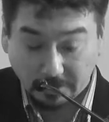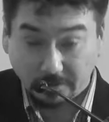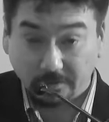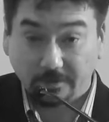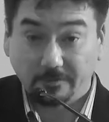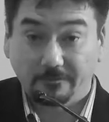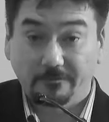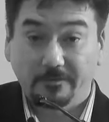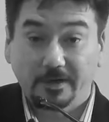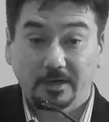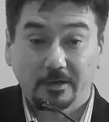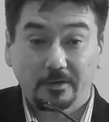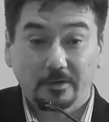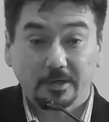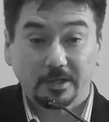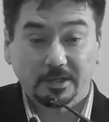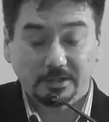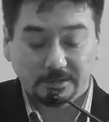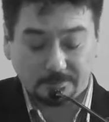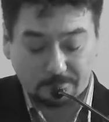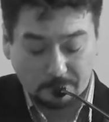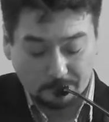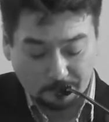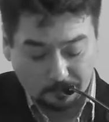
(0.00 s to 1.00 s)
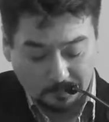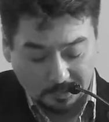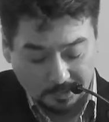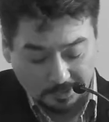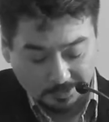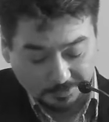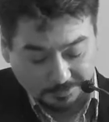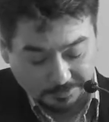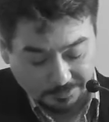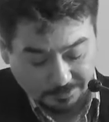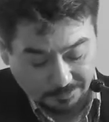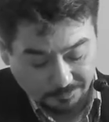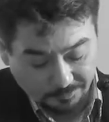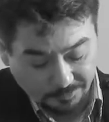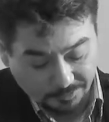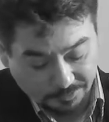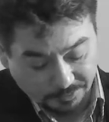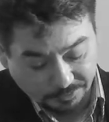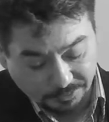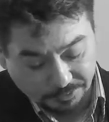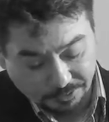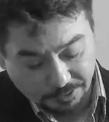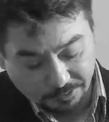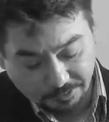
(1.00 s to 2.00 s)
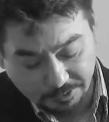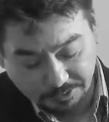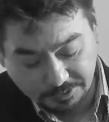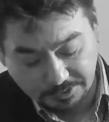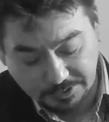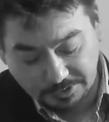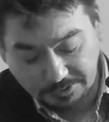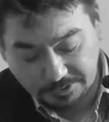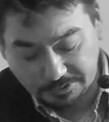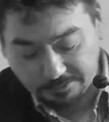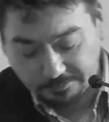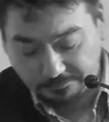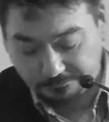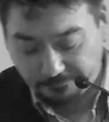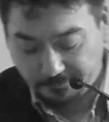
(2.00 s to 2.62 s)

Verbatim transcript: The various proprietary and jurisdictional